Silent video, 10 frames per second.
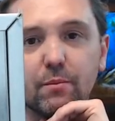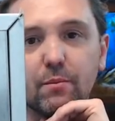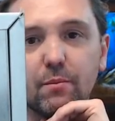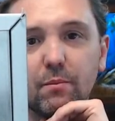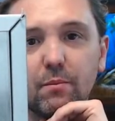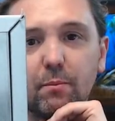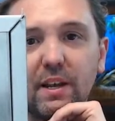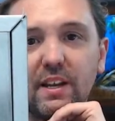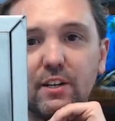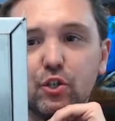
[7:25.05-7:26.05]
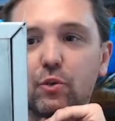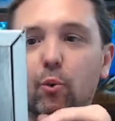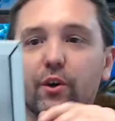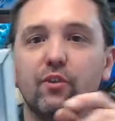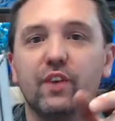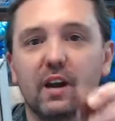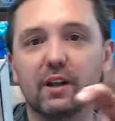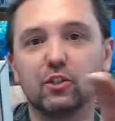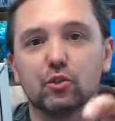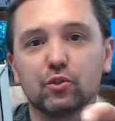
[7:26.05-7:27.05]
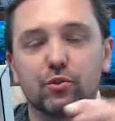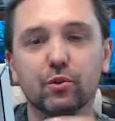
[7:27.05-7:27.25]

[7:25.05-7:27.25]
be an issue where you've got to get your screws,